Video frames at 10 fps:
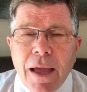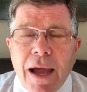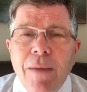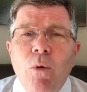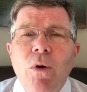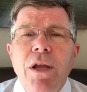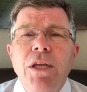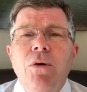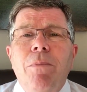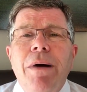I'm warning
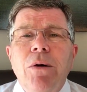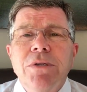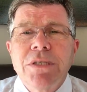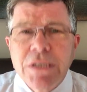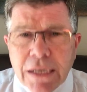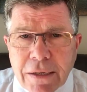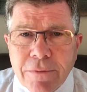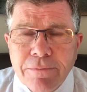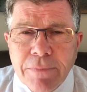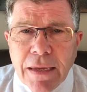you about sin
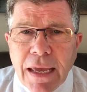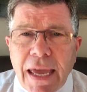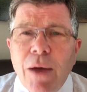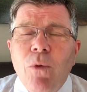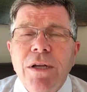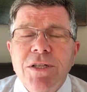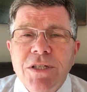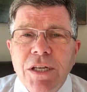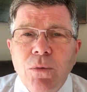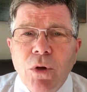and what
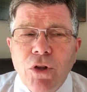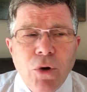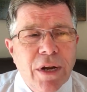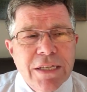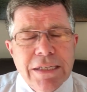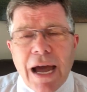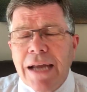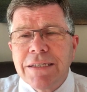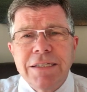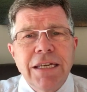sin will do. And as
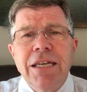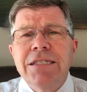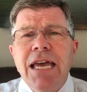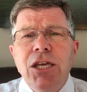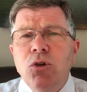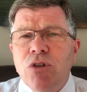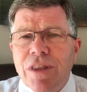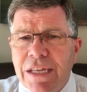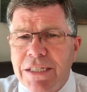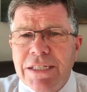God says, it could take you to
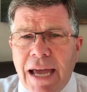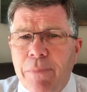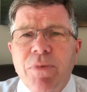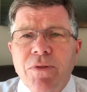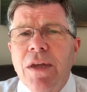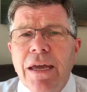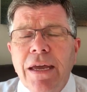this depths.